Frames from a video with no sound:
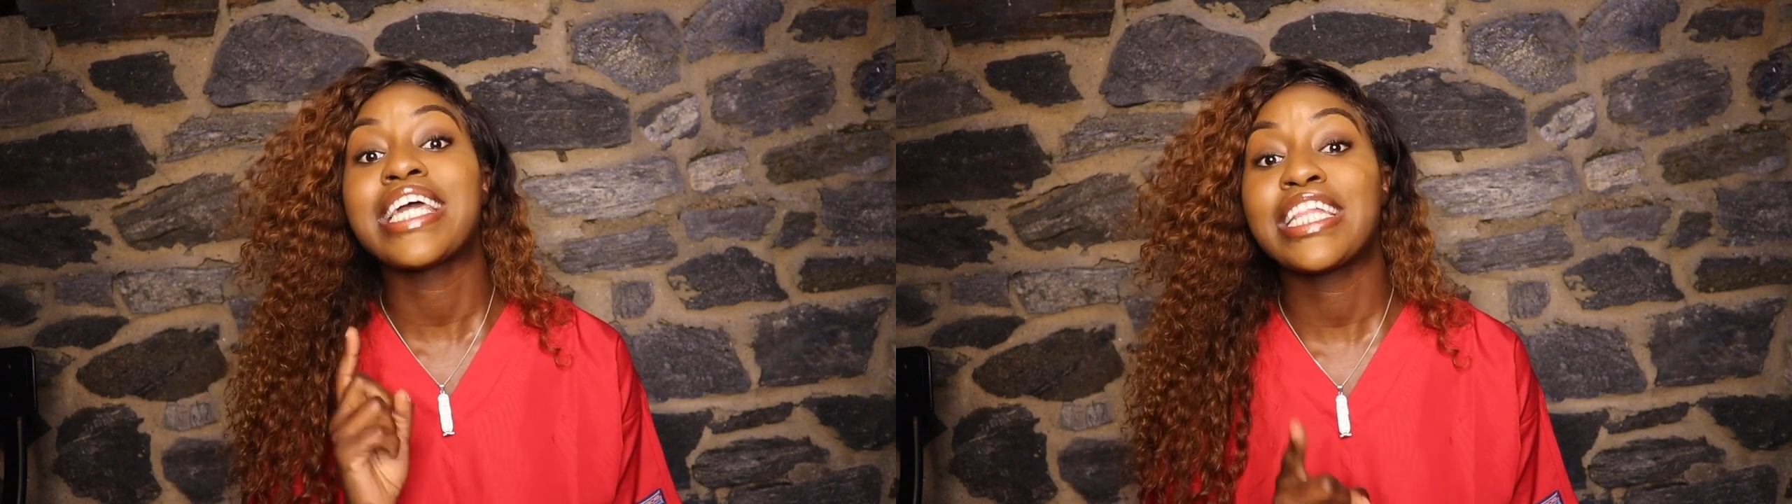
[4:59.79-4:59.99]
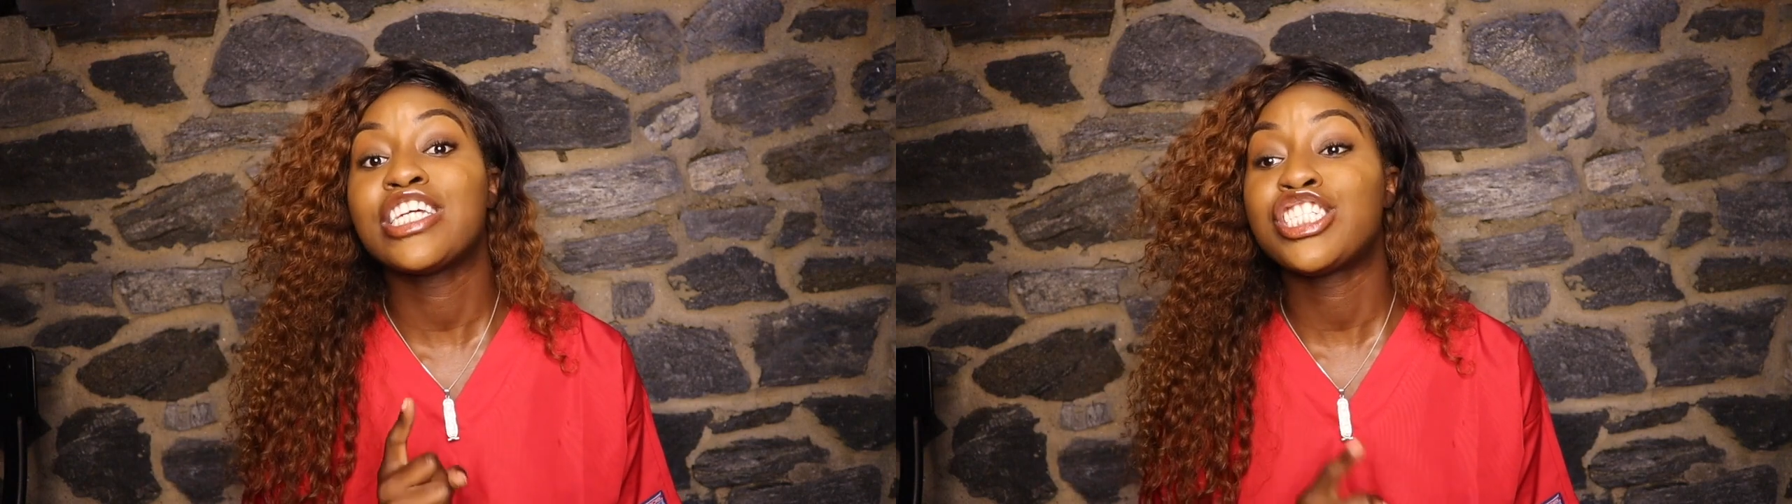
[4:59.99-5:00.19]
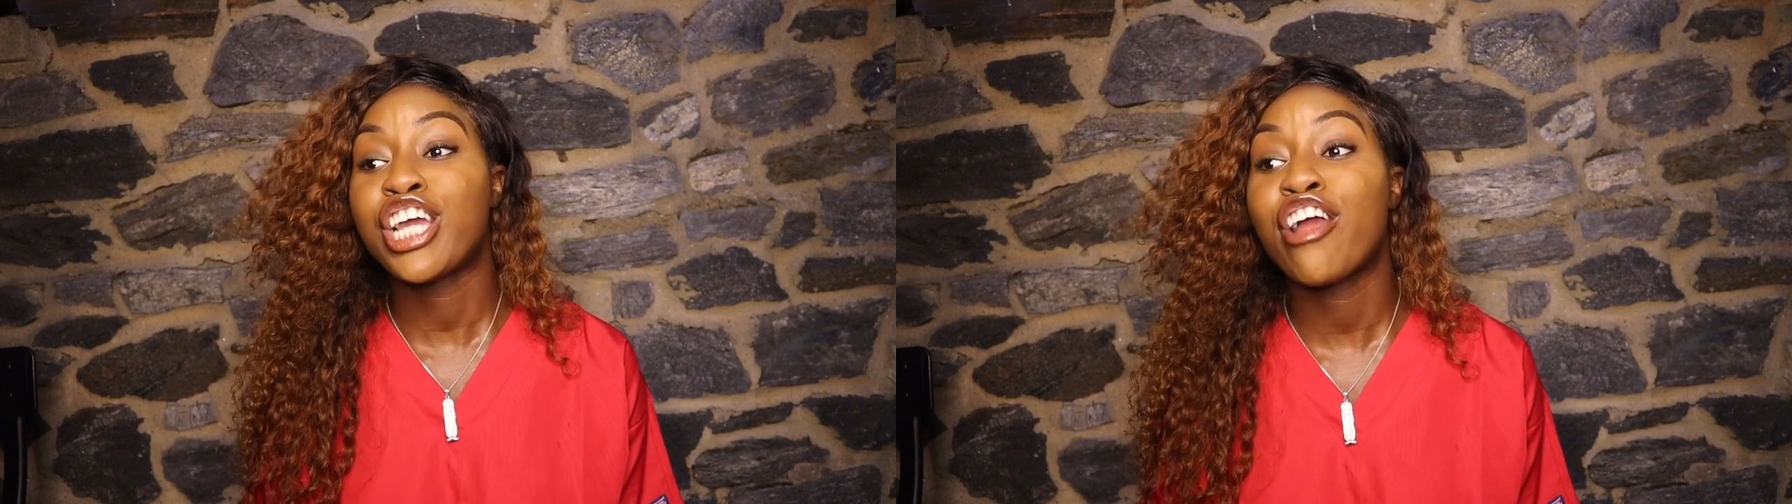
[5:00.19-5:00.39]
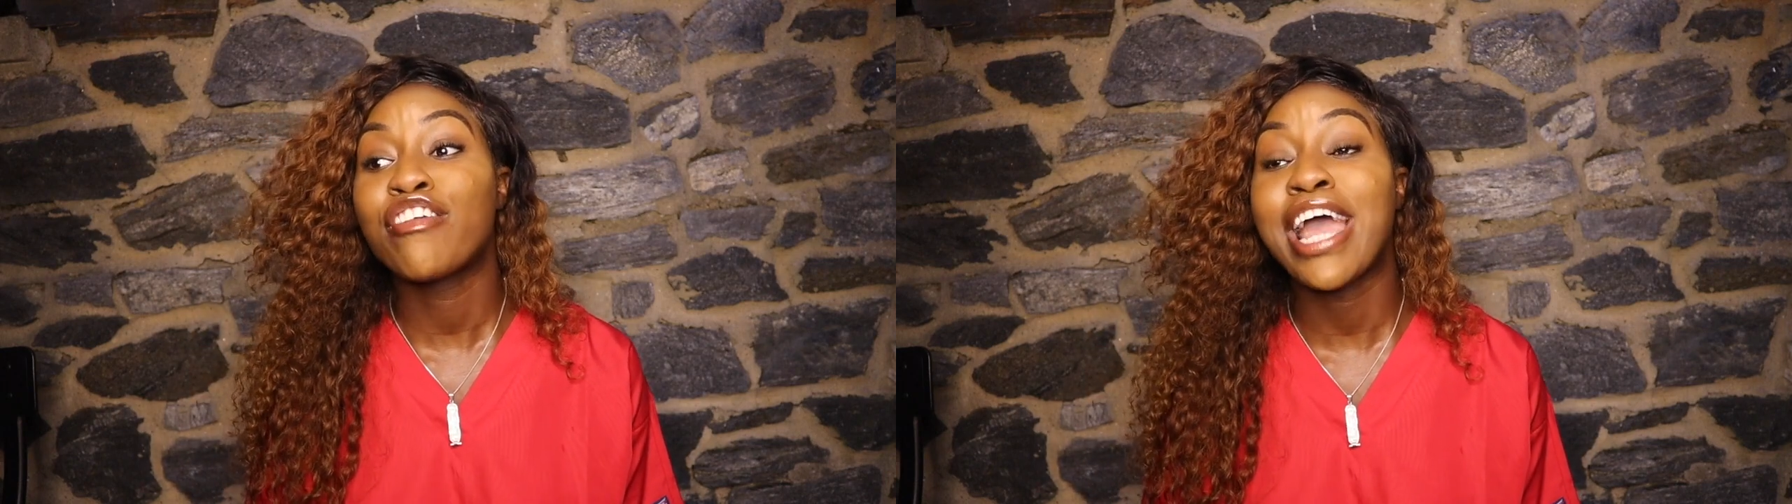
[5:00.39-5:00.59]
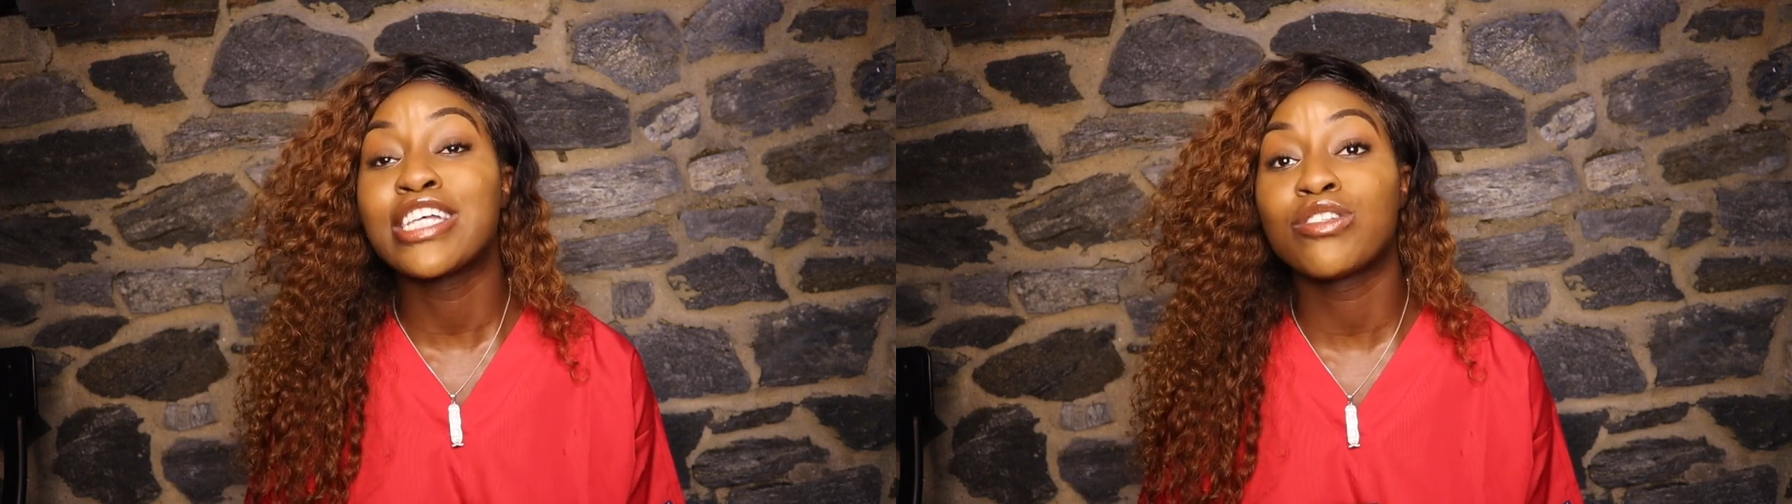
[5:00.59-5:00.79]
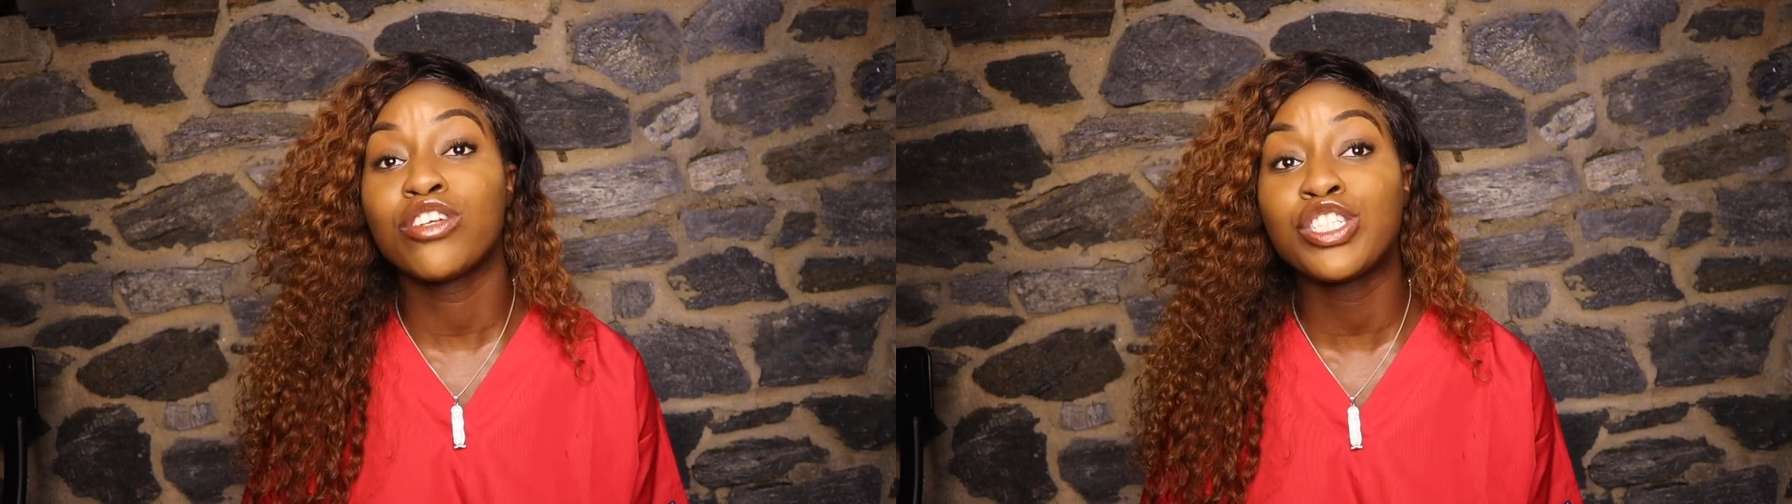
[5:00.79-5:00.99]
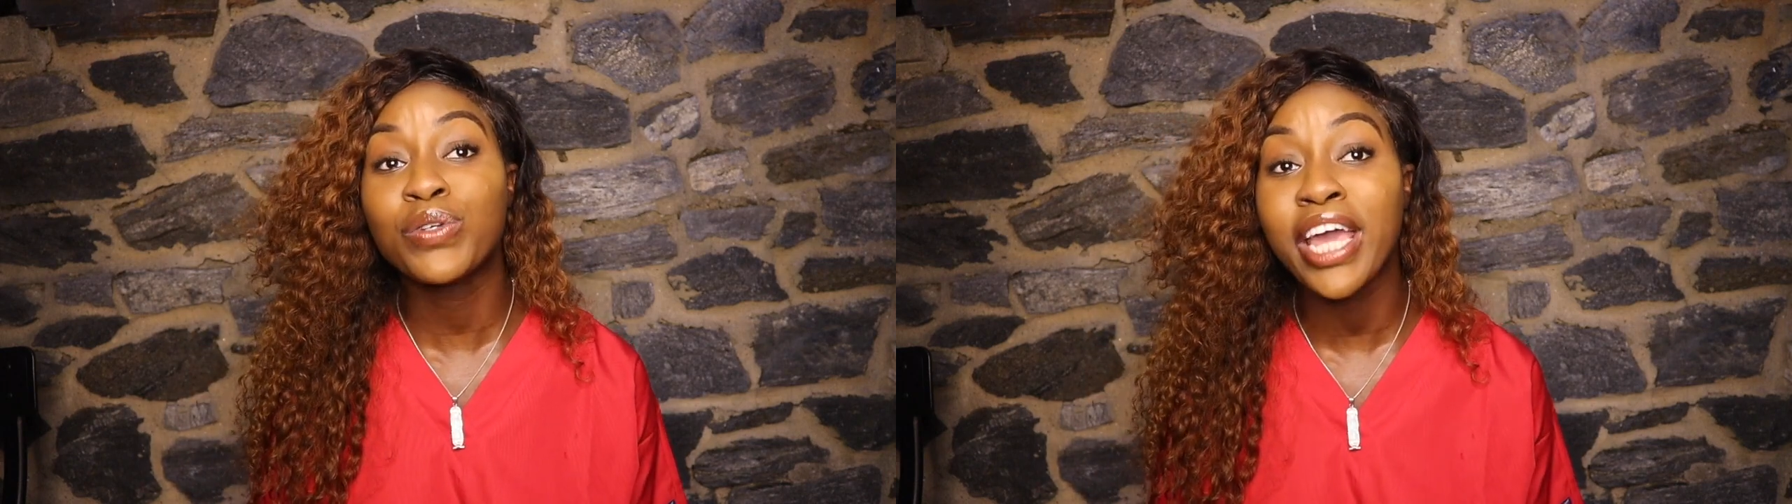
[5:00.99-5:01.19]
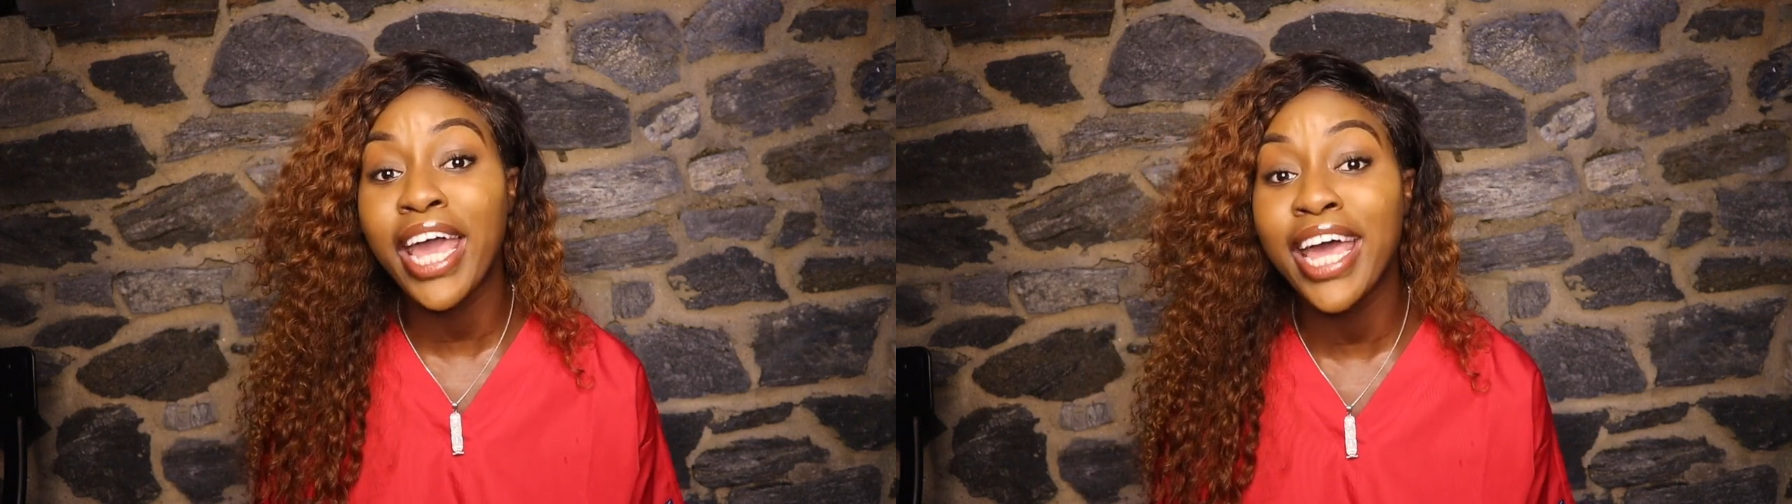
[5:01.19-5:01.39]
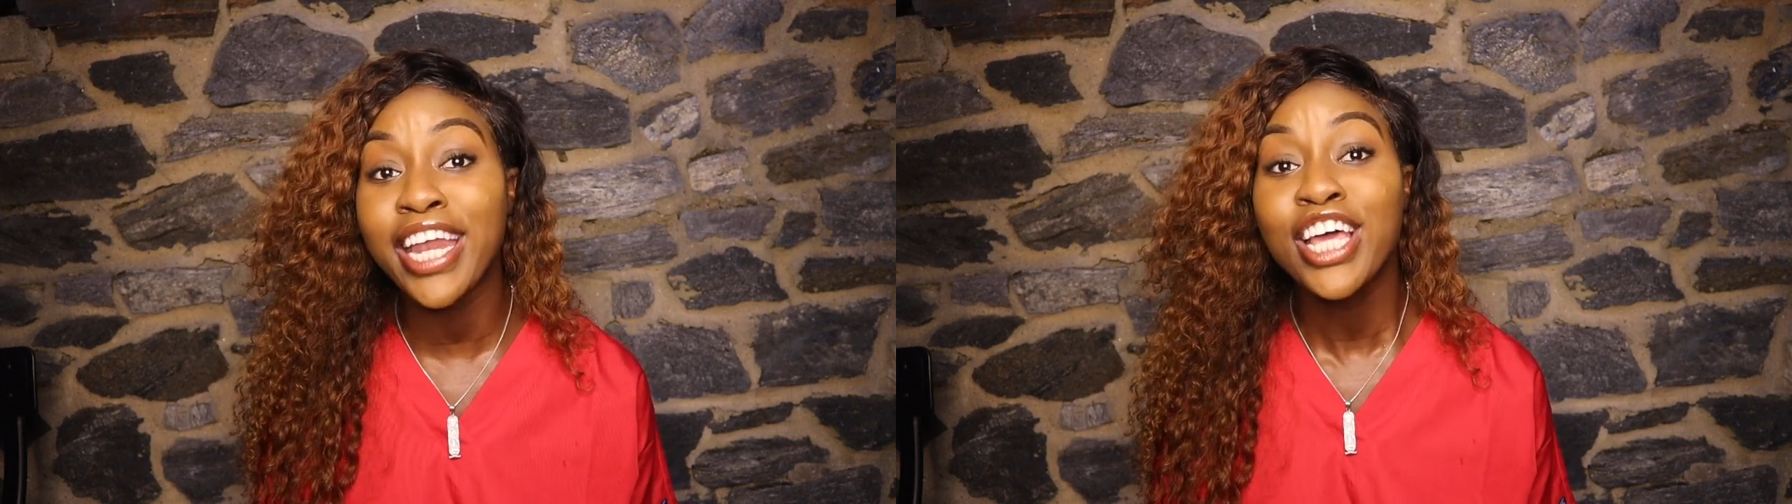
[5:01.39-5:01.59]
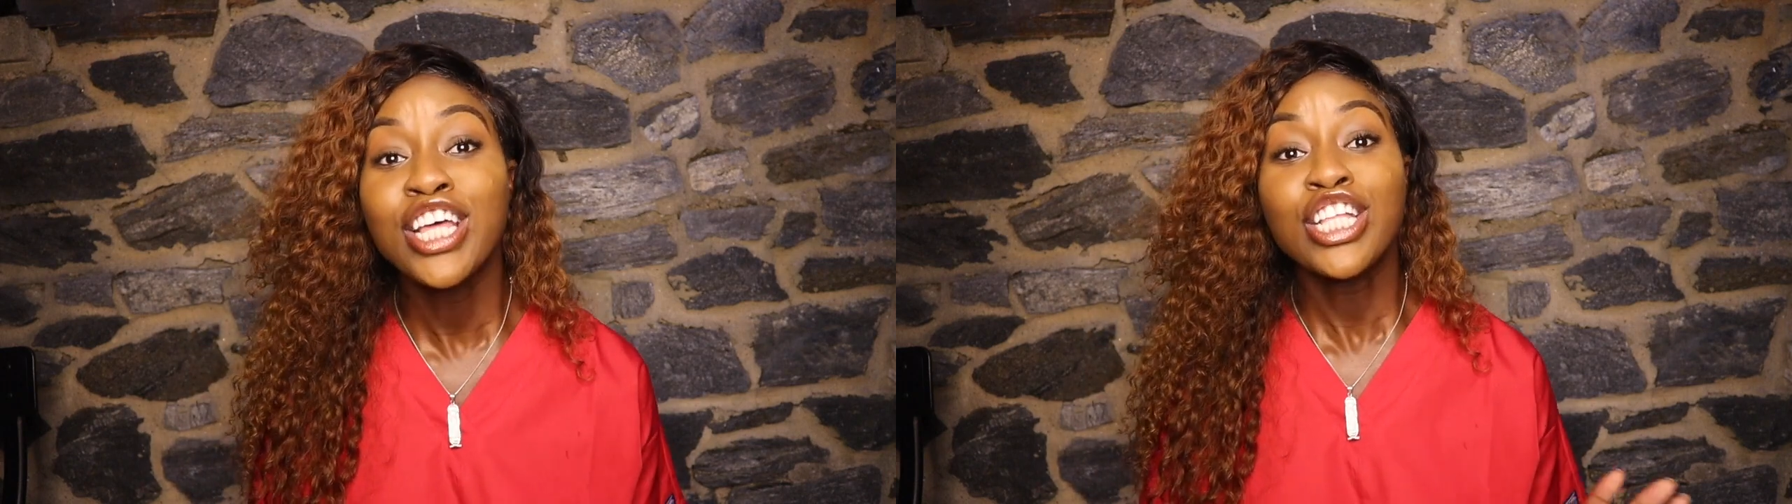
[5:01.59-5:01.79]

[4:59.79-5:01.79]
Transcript: take the GRE as soon as you can